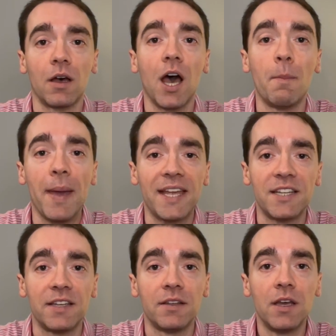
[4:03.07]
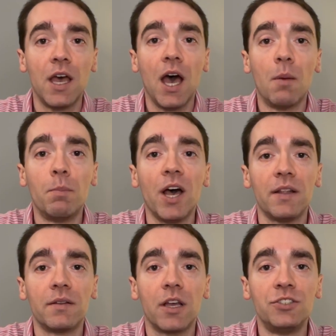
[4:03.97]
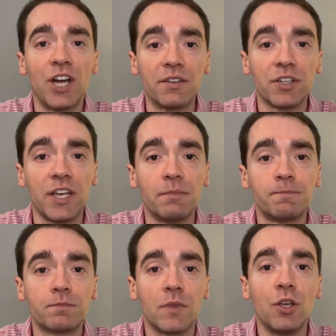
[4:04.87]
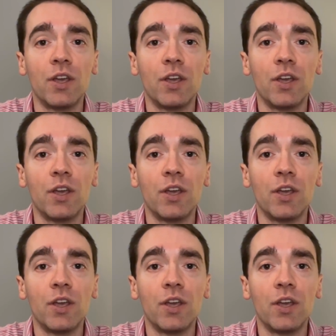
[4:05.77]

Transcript: abated. But generally, you